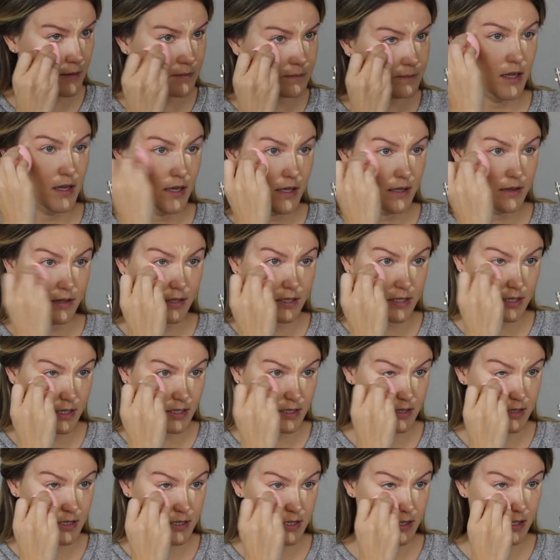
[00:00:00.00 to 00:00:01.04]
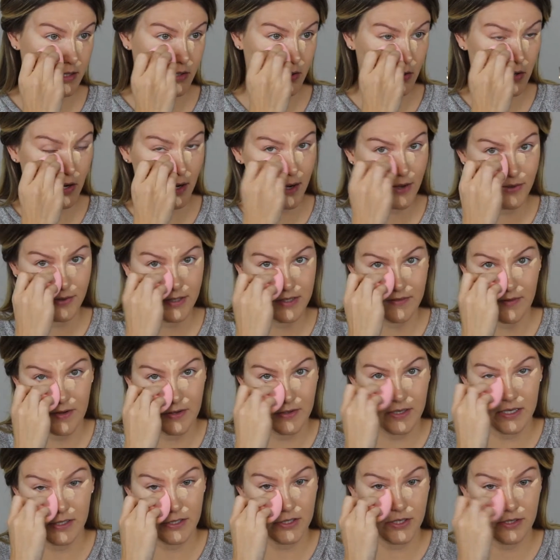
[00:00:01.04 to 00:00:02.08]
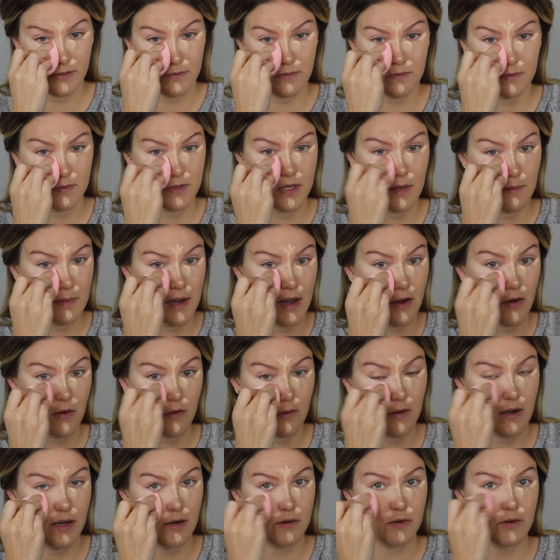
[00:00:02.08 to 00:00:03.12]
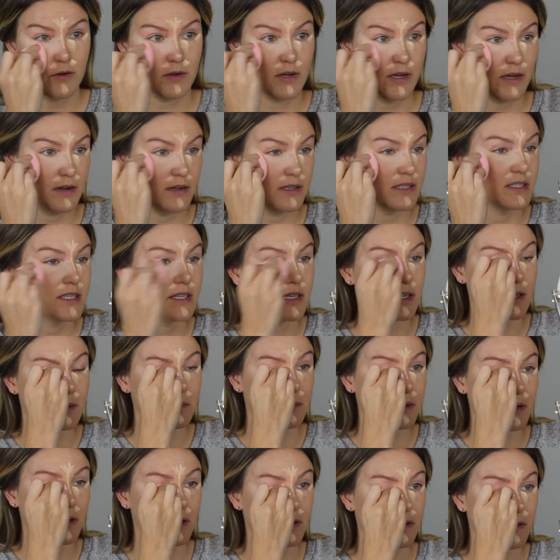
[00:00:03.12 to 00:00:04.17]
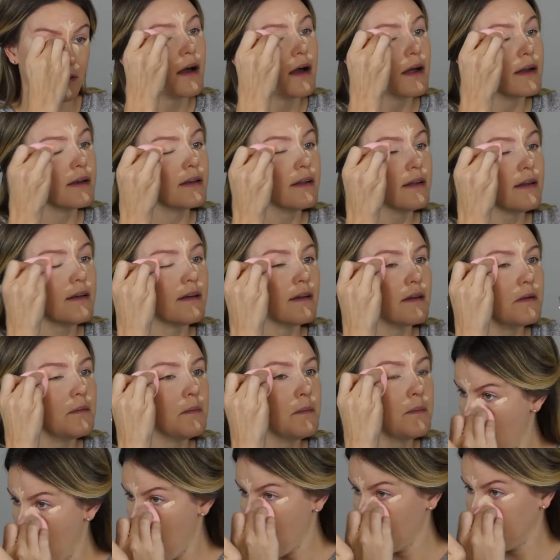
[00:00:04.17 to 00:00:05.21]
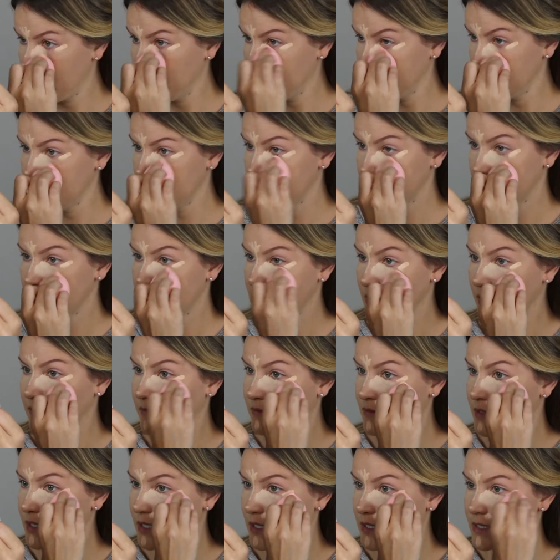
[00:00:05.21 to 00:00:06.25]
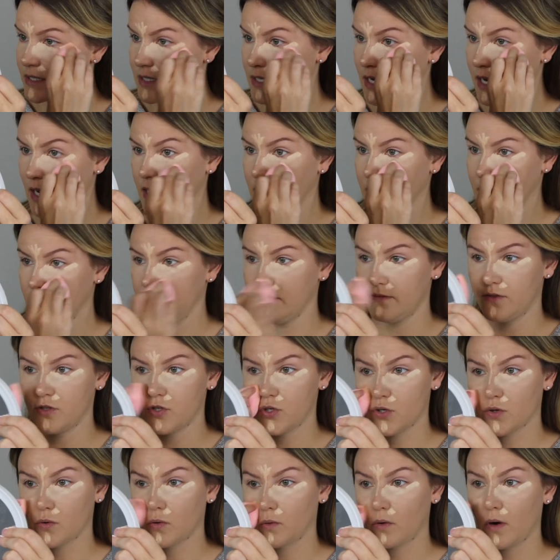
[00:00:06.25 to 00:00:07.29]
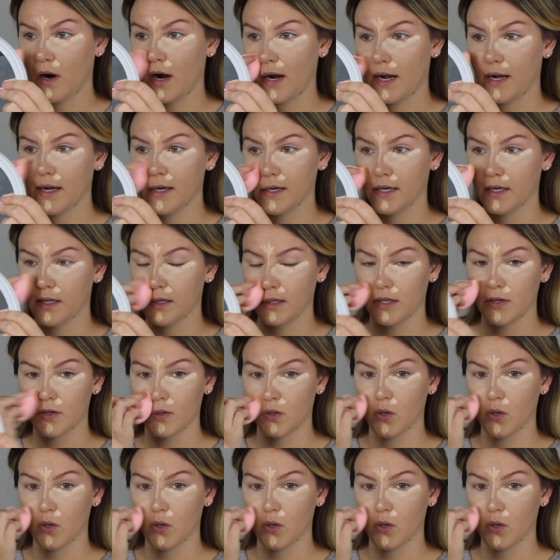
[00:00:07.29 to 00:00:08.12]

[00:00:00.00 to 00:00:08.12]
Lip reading: in this concealer and this foundation somehow. I don't know how I did it, but I did. I noticed this stuff does kind of dry a little